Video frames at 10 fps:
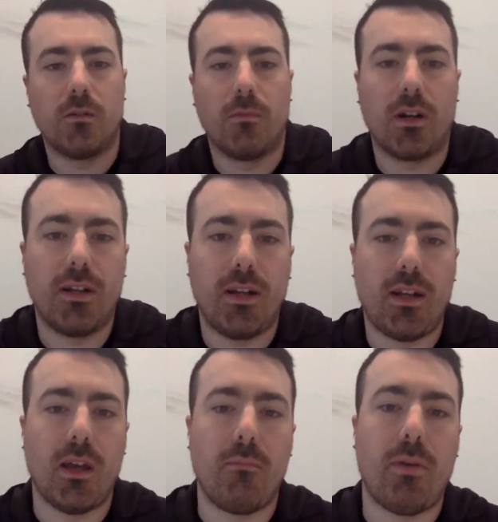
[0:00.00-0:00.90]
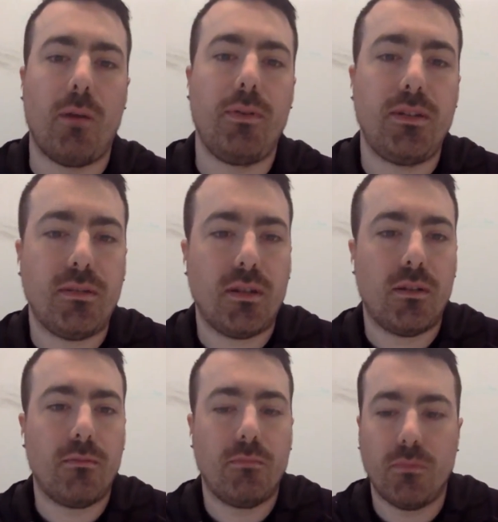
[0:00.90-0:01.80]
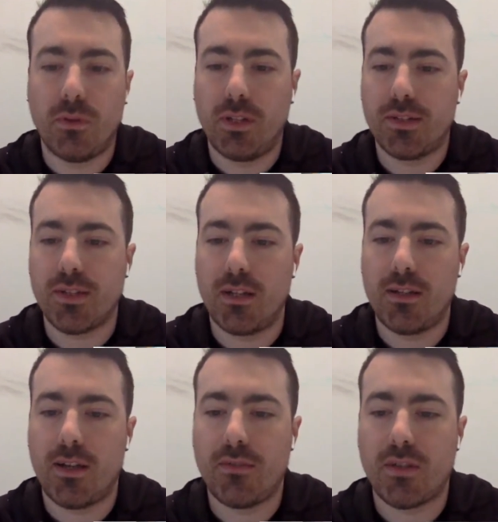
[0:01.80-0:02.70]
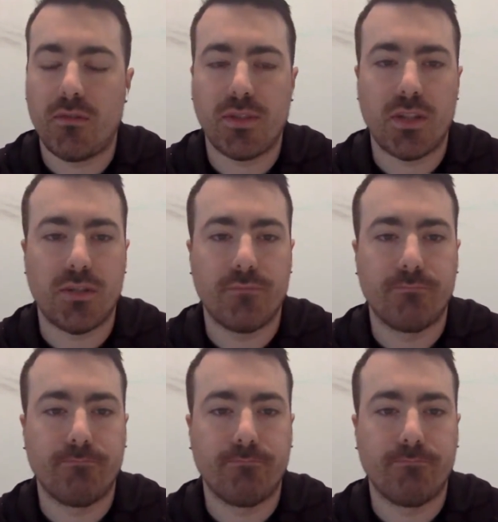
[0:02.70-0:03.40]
marketing at Puppet. I'm really excited to have this conversation.